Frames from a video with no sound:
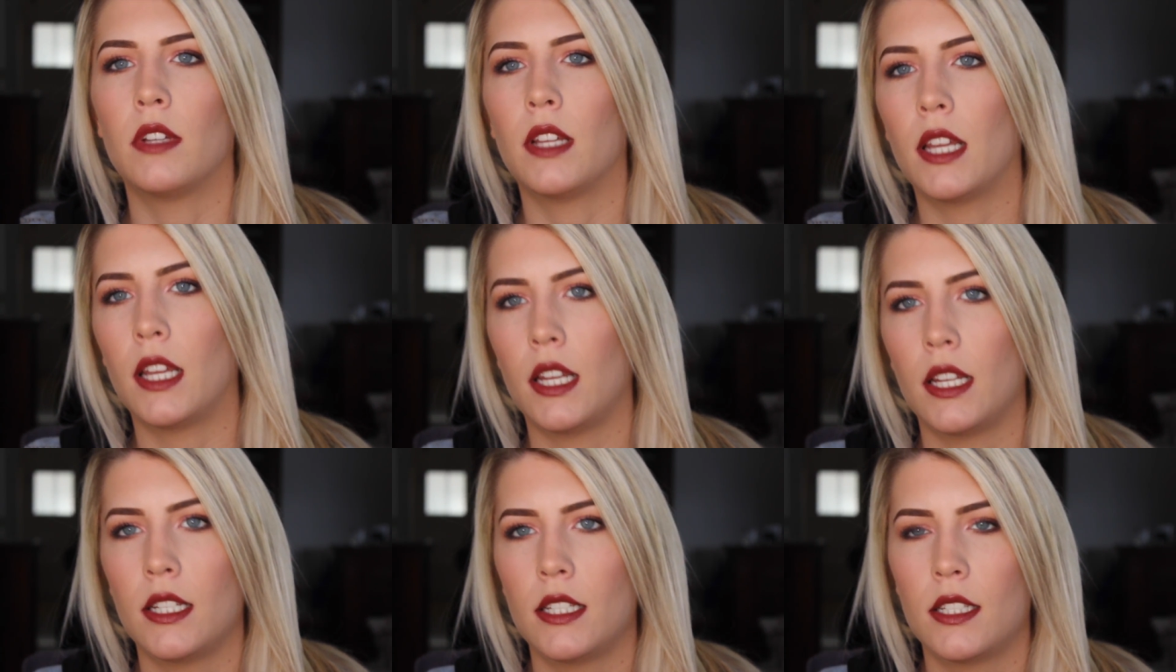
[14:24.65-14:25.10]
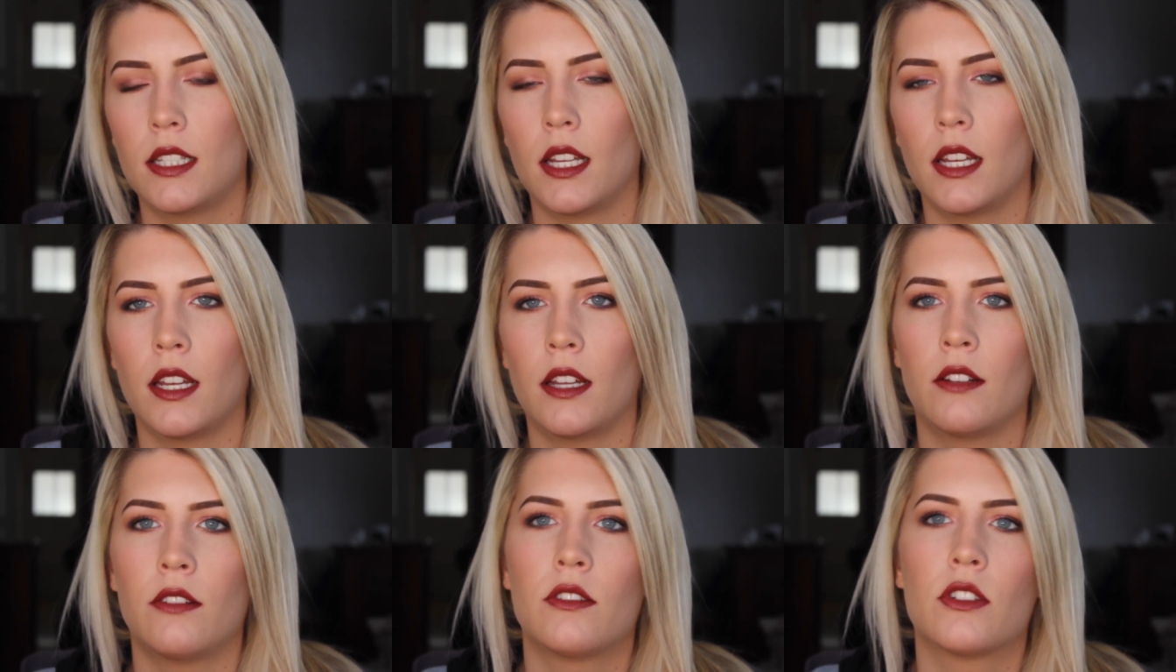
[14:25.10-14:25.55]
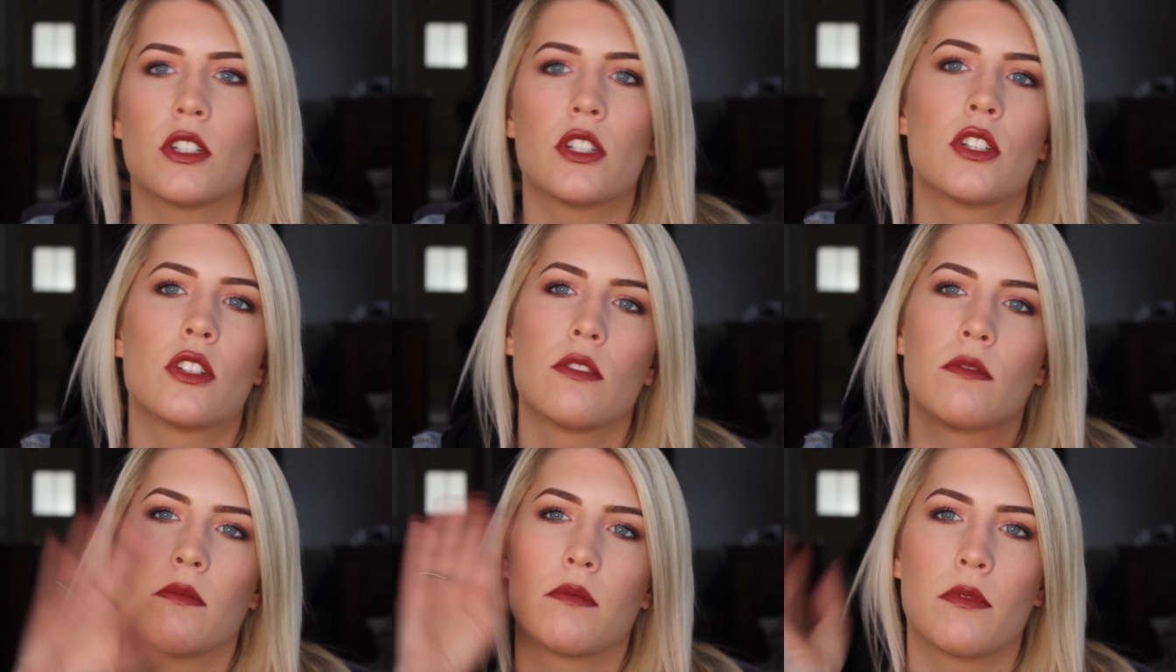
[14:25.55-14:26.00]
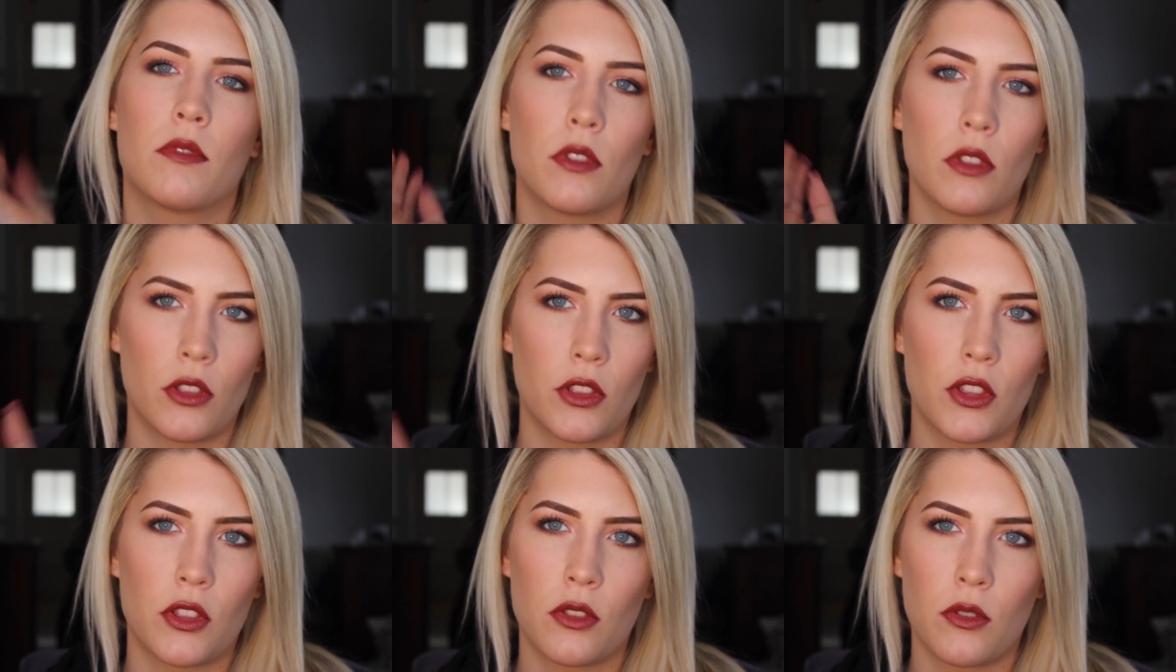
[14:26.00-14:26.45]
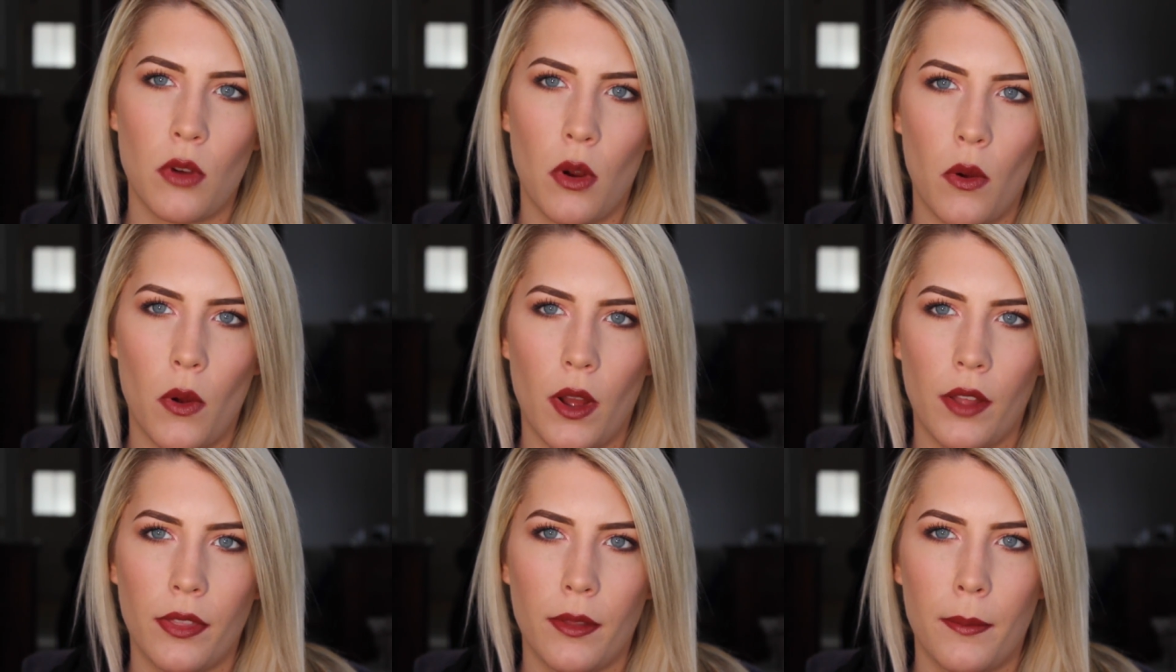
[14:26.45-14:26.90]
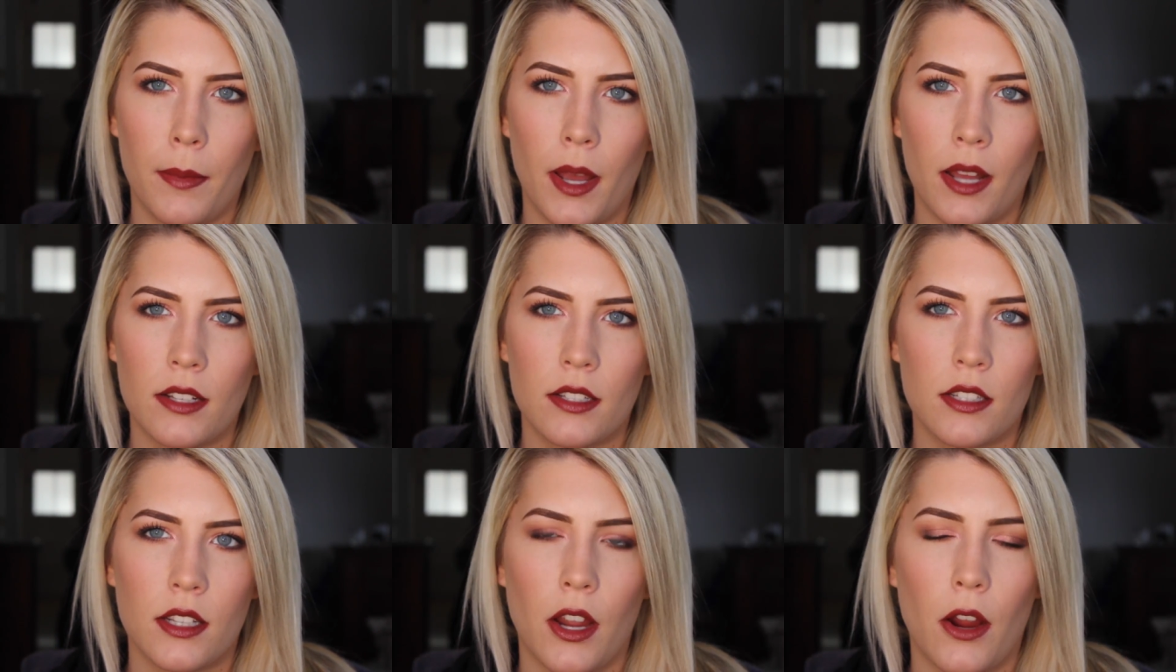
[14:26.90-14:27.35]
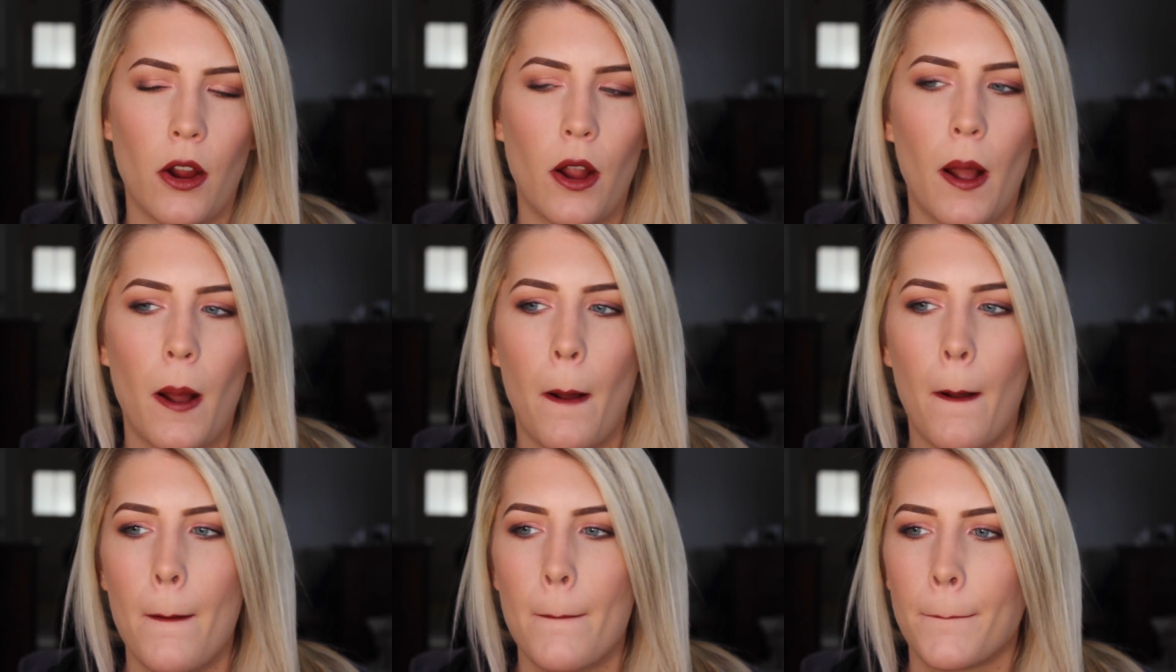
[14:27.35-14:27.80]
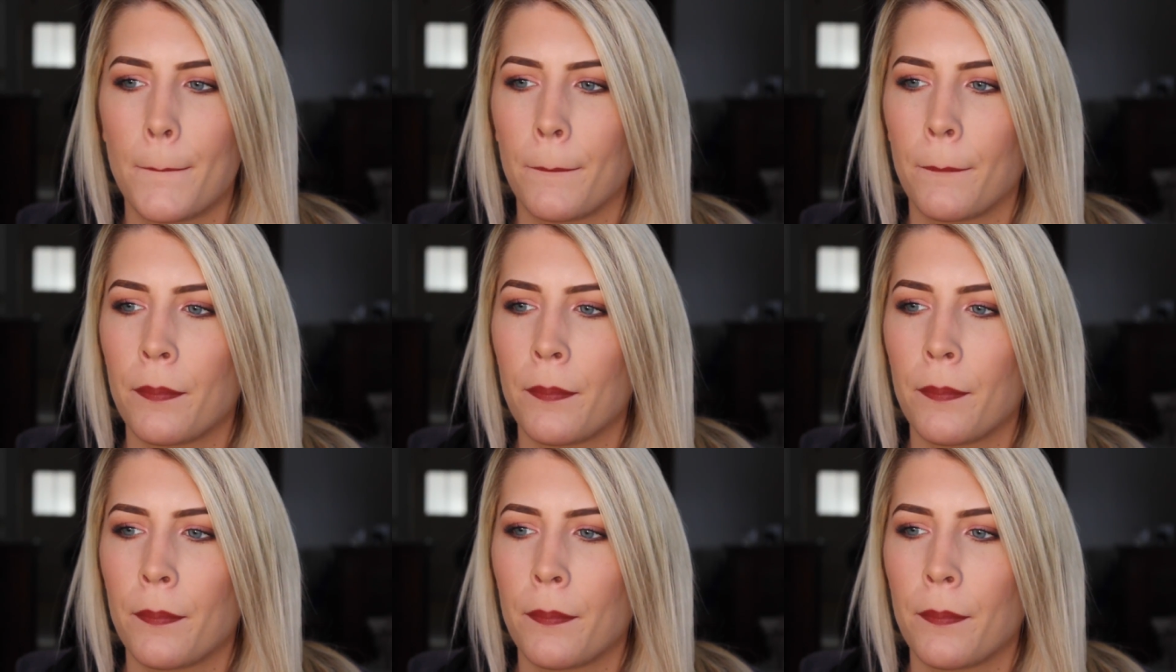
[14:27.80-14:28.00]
easy, just throw on the mascara,